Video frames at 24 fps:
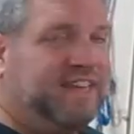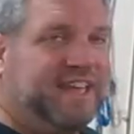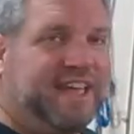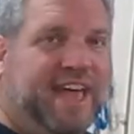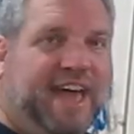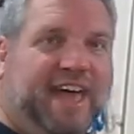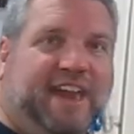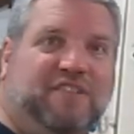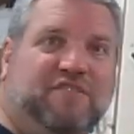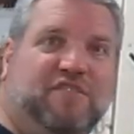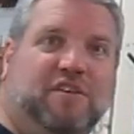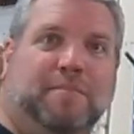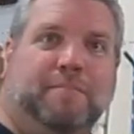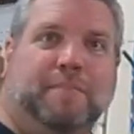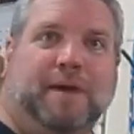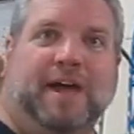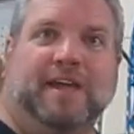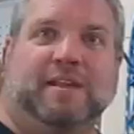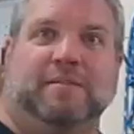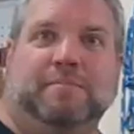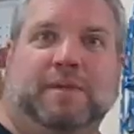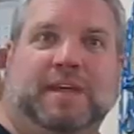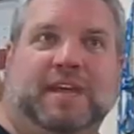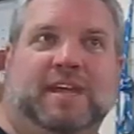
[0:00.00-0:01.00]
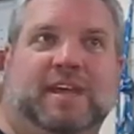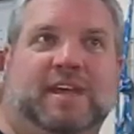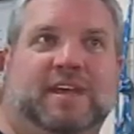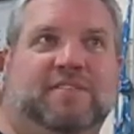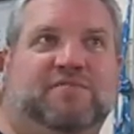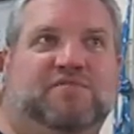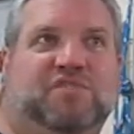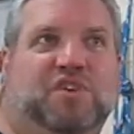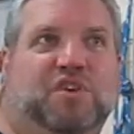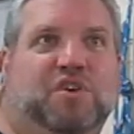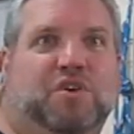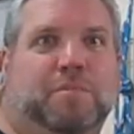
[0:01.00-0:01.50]
they kind of remind me,
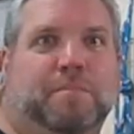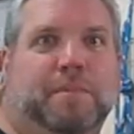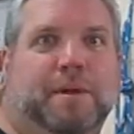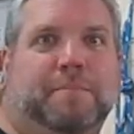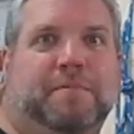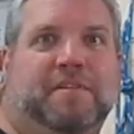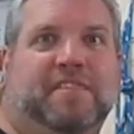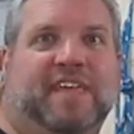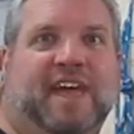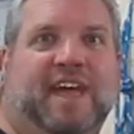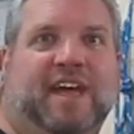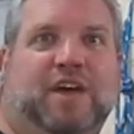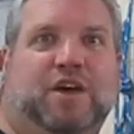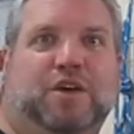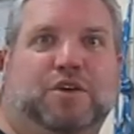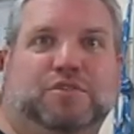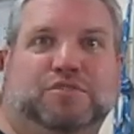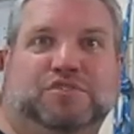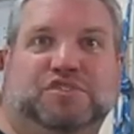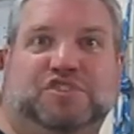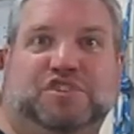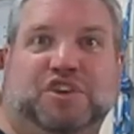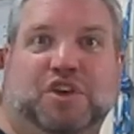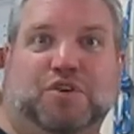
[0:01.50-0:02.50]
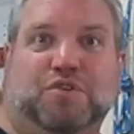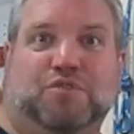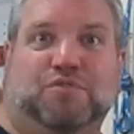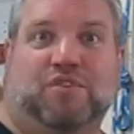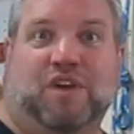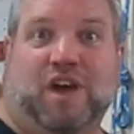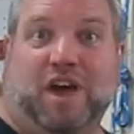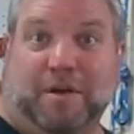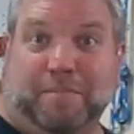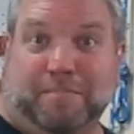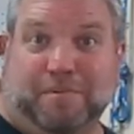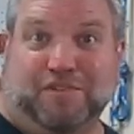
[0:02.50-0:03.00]
if you remember that old show
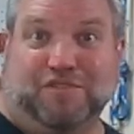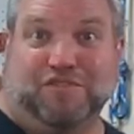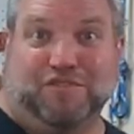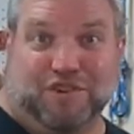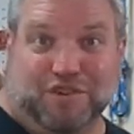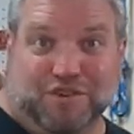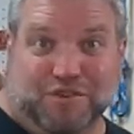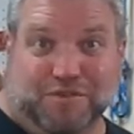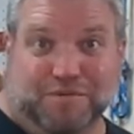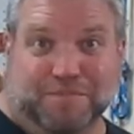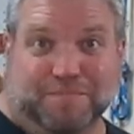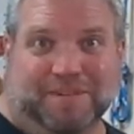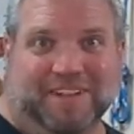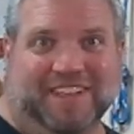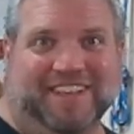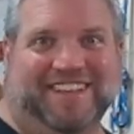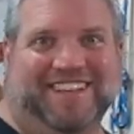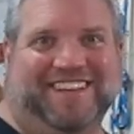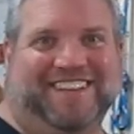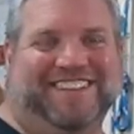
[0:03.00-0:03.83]
Romper Room,